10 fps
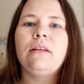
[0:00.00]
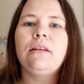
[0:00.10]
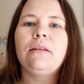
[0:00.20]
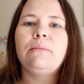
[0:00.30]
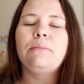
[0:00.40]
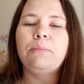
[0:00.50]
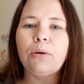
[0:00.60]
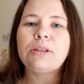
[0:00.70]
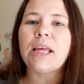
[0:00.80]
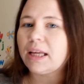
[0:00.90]
most
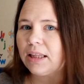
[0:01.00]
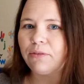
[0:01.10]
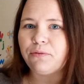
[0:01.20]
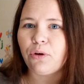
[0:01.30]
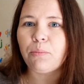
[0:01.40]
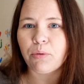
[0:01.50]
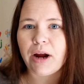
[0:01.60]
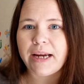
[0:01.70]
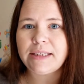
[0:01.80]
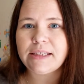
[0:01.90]
likely full
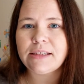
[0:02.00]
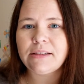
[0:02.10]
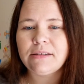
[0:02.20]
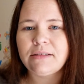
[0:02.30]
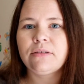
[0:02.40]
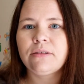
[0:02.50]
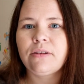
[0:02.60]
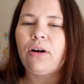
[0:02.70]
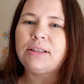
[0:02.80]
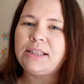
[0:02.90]
price
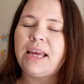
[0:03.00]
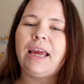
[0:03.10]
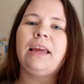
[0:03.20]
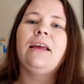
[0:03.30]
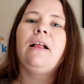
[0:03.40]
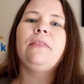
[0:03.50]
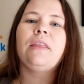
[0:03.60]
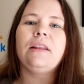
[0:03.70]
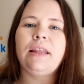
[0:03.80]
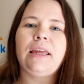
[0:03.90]
on, say, the
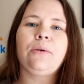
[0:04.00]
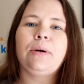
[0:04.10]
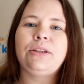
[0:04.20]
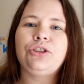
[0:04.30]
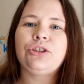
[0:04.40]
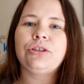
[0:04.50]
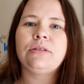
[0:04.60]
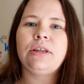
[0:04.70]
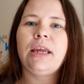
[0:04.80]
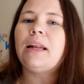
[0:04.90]
language
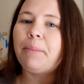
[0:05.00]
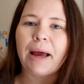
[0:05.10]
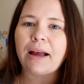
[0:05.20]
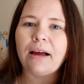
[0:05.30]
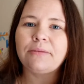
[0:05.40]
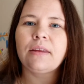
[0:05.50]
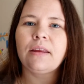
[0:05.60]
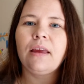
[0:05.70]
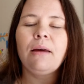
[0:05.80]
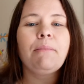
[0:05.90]
in a Becca.
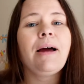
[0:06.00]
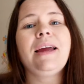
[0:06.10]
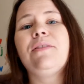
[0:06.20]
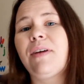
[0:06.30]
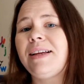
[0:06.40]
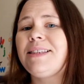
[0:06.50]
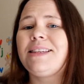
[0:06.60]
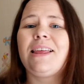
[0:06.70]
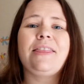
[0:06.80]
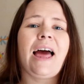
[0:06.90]
My advice to
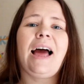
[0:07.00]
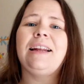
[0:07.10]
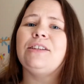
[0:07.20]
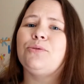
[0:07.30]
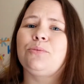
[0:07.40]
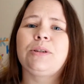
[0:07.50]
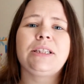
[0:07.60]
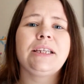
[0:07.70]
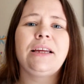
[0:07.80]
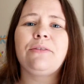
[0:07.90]
that is
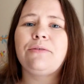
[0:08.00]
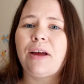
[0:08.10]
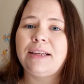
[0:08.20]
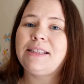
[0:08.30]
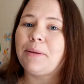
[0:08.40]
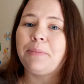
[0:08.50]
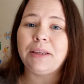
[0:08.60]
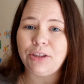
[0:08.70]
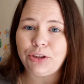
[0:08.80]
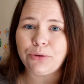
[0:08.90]
really find something
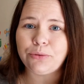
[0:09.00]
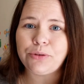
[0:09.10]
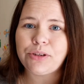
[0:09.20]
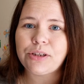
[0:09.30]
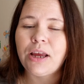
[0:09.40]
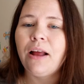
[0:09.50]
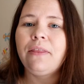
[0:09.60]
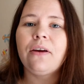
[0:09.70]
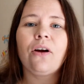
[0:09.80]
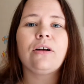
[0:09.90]
used.
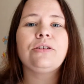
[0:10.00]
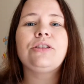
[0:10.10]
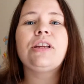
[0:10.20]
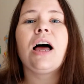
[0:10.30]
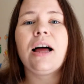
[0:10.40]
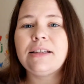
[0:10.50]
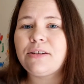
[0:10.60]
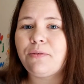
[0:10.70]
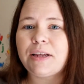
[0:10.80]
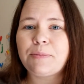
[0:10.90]
There are tons of
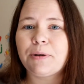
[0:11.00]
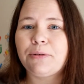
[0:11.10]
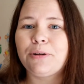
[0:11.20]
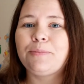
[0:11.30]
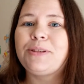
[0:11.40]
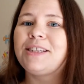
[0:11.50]
Facebook groups